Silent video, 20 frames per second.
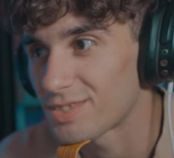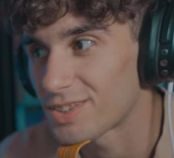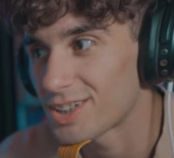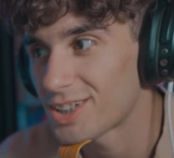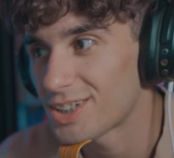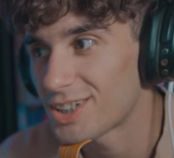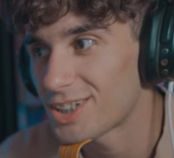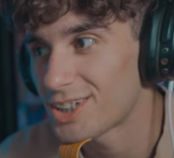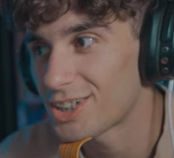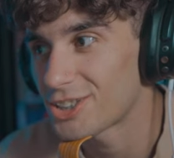
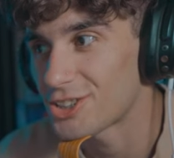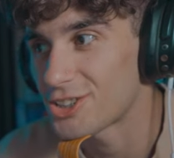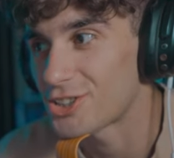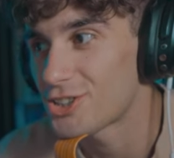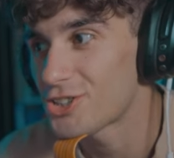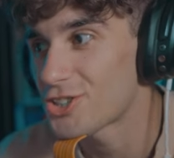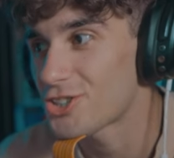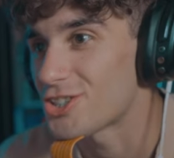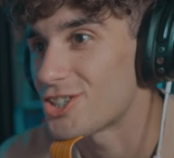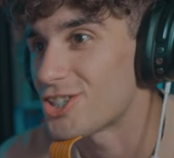Oh, she
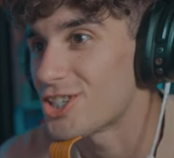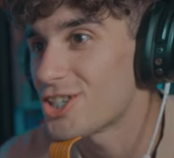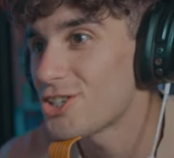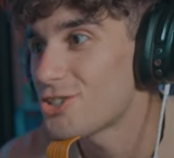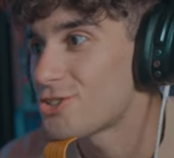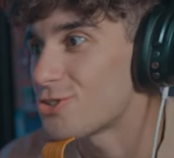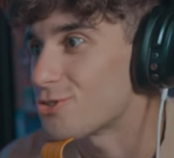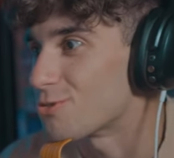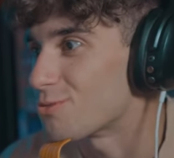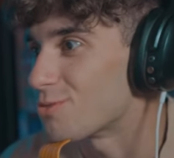just
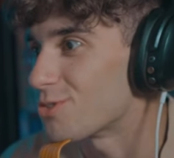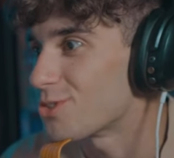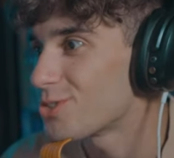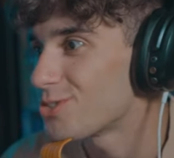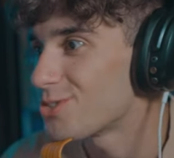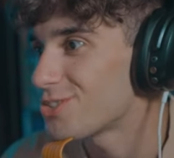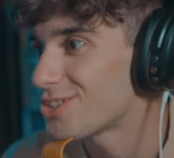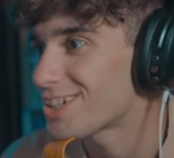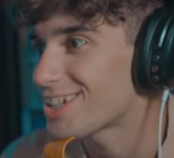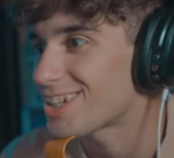needs you, bro.
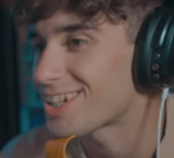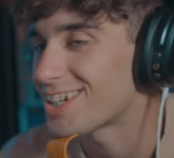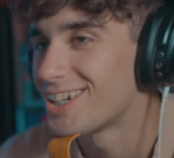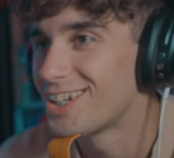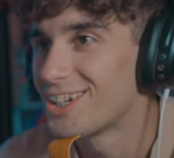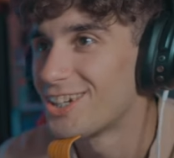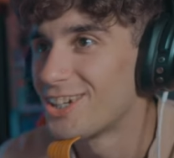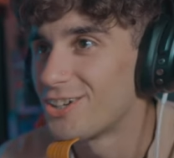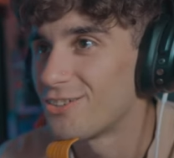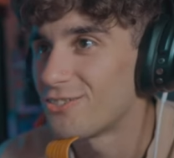Like,
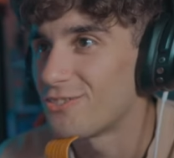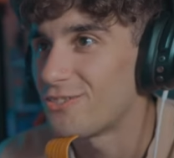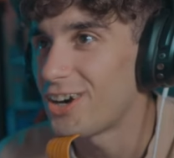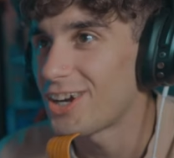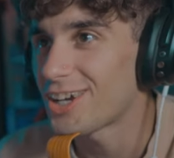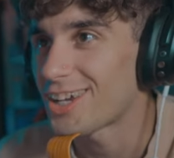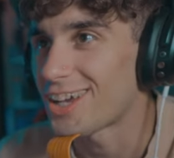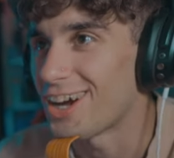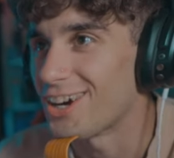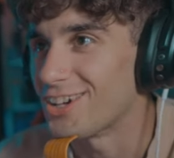
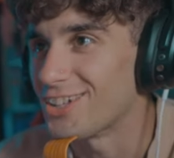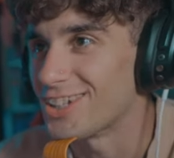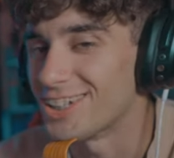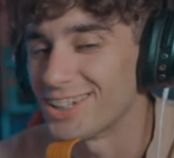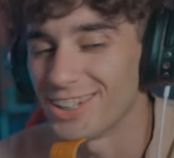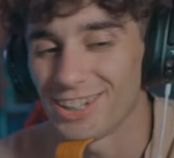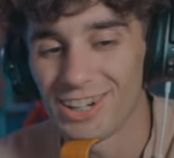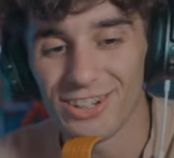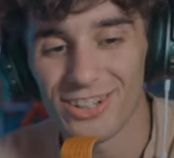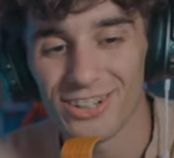fuck
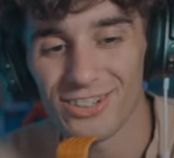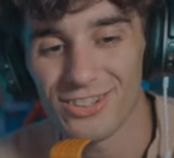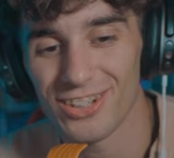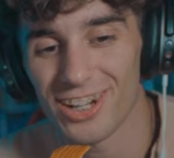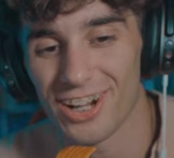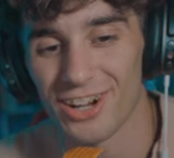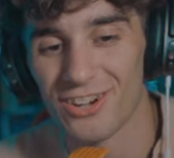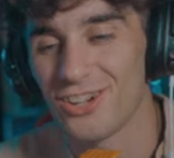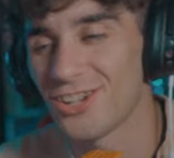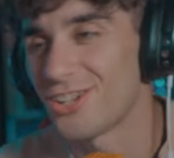Ali. I already,
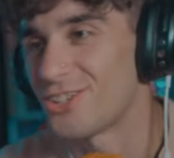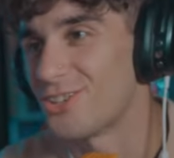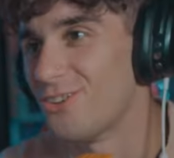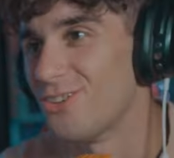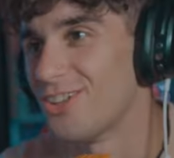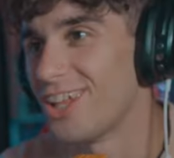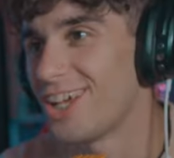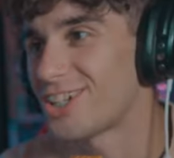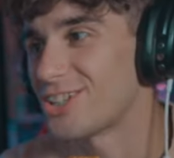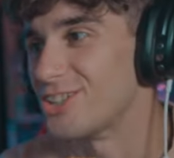I already don't
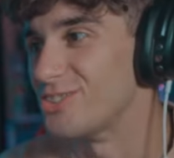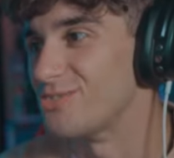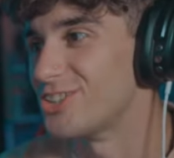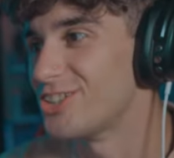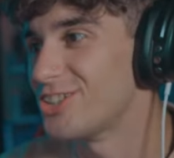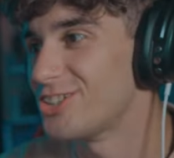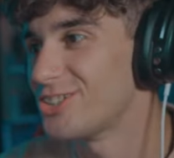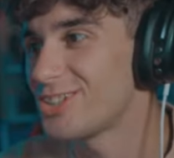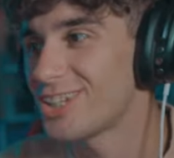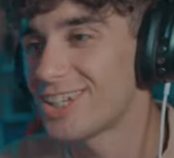like him,
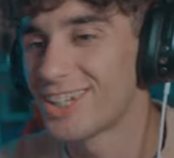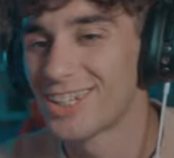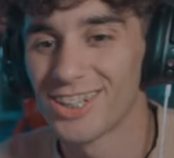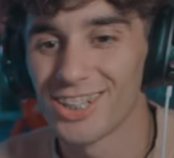dude.